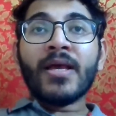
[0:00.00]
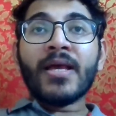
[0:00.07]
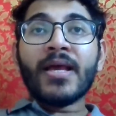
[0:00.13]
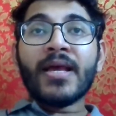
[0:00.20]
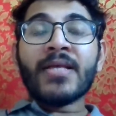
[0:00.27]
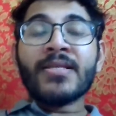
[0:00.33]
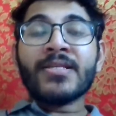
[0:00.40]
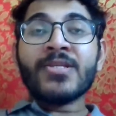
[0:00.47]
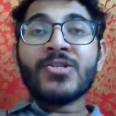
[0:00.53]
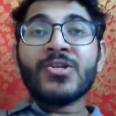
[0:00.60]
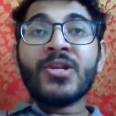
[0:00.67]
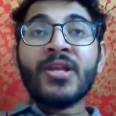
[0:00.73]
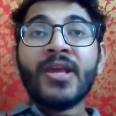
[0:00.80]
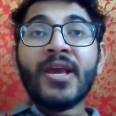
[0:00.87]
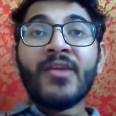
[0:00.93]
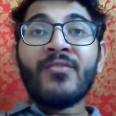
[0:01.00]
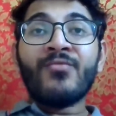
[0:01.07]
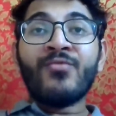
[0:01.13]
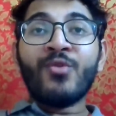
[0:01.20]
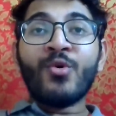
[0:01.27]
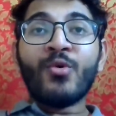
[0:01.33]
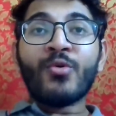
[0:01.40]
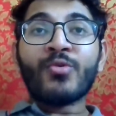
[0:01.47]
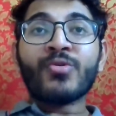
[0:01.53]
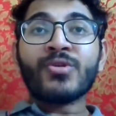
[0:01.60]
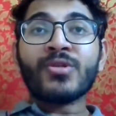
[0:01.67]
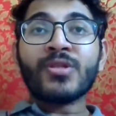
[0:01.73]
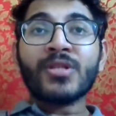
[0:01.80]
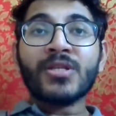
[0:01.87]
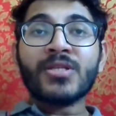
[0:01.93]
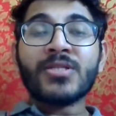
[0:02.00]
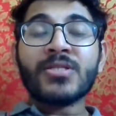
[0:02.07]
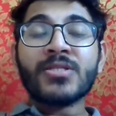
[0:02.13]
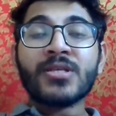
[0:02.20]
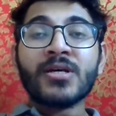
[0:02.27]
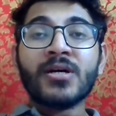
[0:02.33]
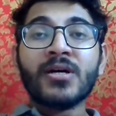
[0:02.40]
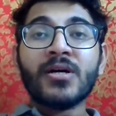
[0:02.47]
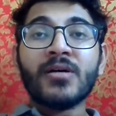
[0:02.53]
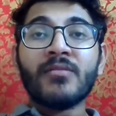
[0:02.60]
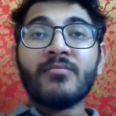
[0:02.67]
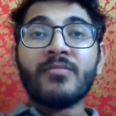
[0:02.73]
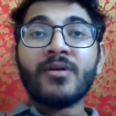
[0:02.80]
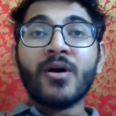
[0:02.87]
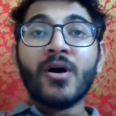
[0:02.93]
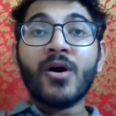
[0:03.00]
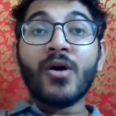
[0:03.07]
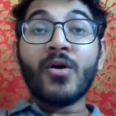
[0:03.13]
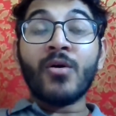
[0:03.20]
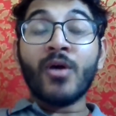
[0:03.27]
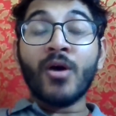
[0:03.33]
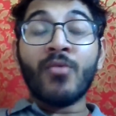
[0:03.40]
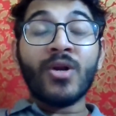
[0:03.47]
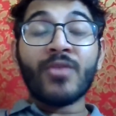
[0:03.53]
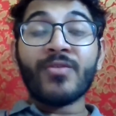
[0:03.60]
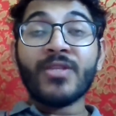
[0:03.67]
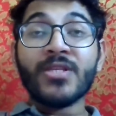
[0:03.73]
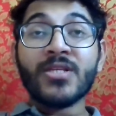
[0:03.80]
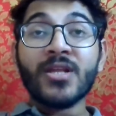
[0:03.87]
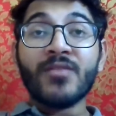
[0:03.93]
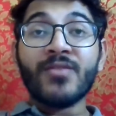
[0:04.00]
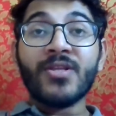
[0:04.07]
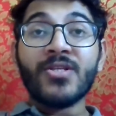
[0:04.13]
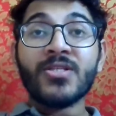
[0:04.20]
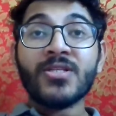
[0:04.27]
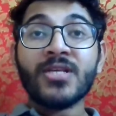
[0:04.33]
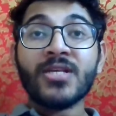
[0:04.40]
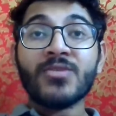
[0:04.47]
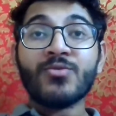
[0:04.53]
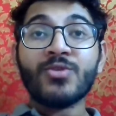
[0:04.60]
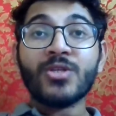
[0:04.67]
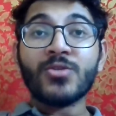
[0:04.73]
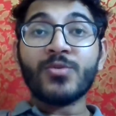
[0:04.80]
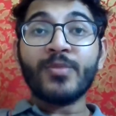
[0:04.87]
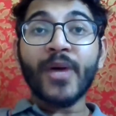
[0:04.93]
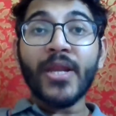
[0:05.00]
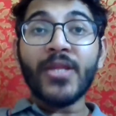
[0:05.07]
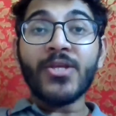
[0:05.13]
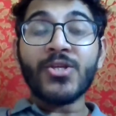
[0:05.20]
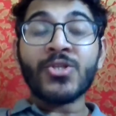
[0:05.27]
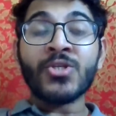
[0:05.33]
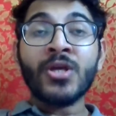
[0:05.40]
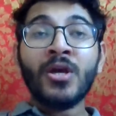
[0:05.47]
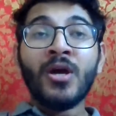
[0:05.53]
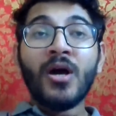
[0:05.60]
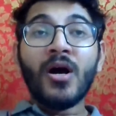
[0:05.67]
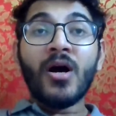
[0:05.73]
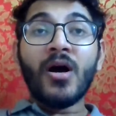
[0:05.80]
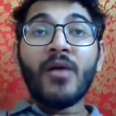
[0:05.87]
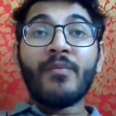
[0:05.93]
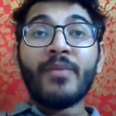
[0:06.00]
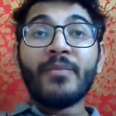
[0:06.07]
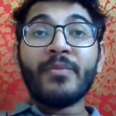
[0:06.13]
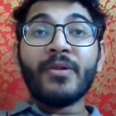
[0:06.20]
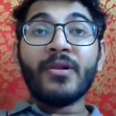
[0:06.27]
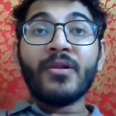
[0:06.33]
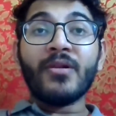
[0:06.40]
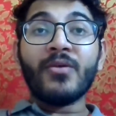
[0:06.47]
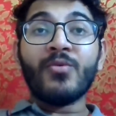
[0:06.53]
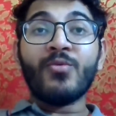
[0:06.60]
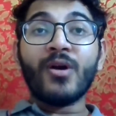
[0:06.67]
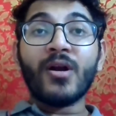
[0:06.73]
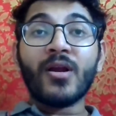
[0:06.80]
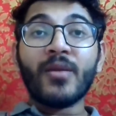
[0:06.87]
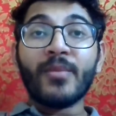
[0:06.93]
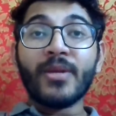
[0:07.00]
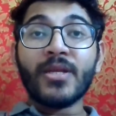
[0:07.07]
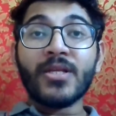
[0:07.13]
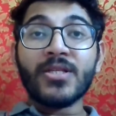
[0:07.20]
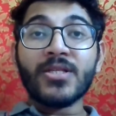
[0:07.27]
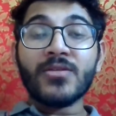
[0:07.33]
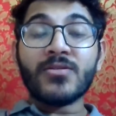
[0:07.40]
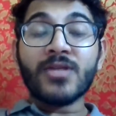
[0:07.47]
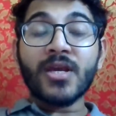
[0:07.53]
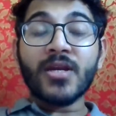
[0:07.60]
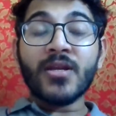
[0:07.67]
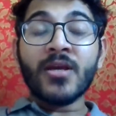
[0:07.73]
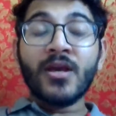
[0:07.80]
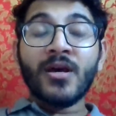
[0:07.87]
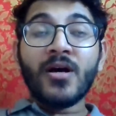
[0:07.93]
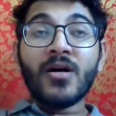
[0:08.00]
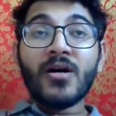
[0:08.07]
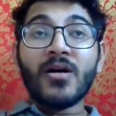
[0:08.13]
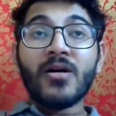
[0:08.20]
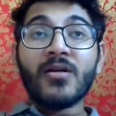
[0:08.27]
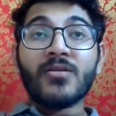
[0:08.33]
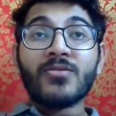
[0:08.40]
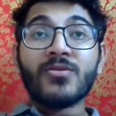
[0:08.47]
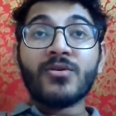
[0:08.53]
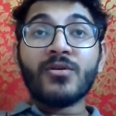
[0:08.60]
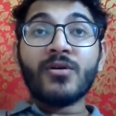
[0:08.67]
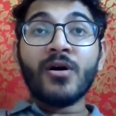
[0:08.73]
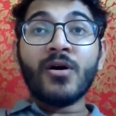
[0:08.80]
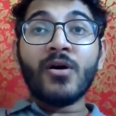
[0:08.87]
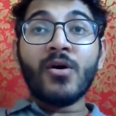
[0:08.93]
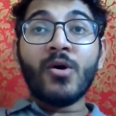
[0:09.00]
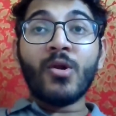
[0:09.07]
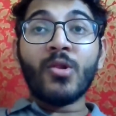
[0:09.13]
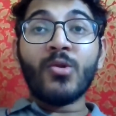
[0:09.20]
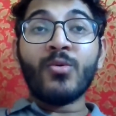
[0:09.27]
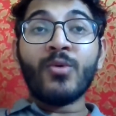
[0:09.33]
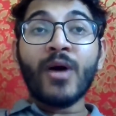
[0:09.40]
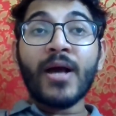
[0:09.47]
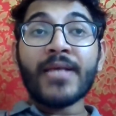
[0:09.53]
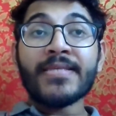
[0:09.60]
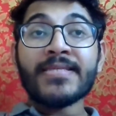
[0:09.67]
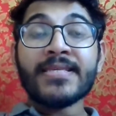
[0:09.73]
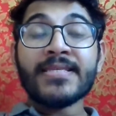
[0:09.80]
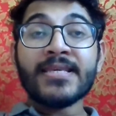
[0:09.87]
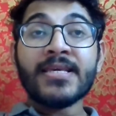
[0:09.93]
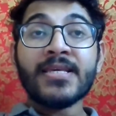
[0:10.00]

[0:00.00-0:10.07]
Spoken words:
essentially enforce this whatever this convention says, which is to punish people who are committing genocide. Although ICC